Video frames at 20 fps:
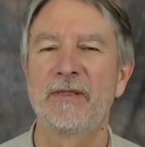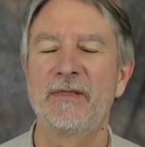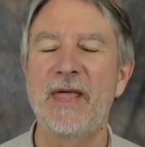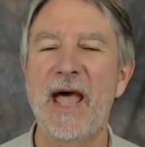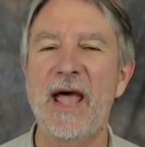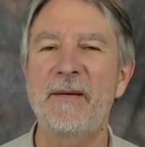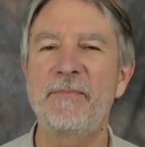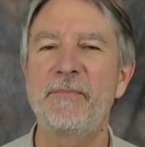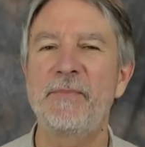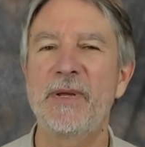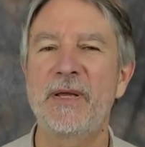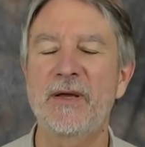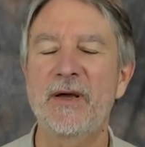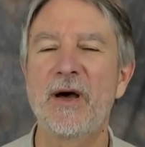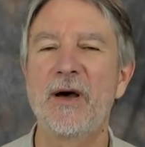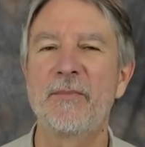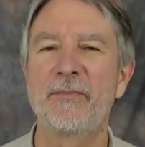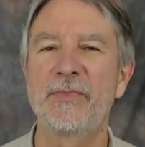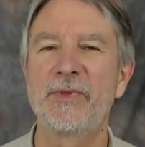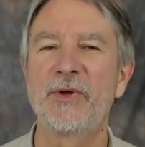That
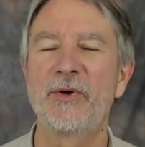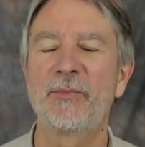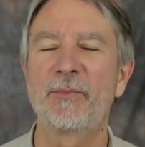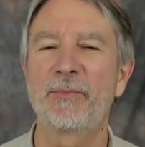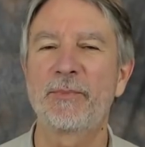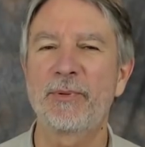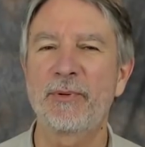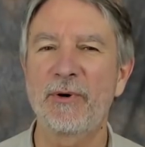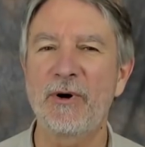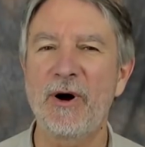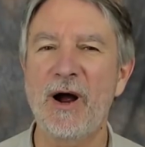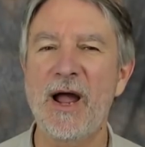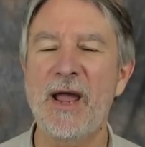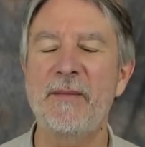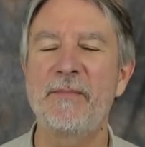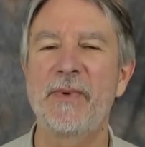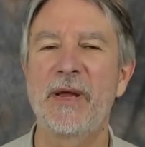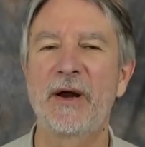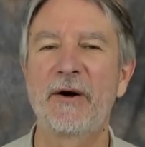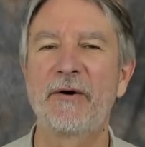becomes your
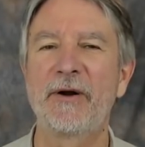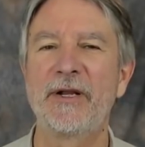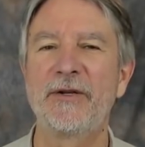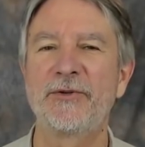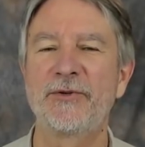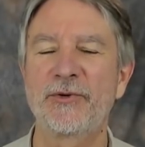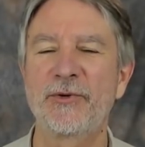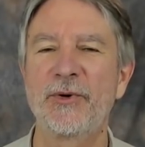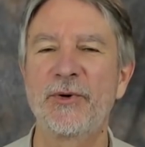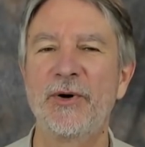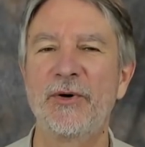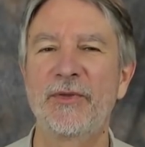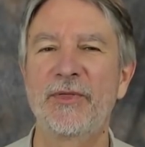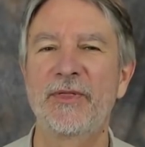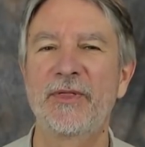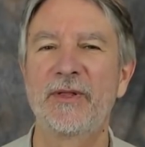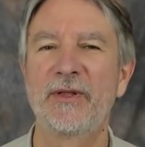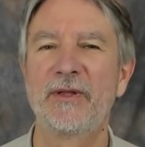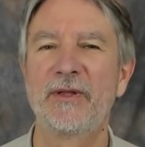primary truth.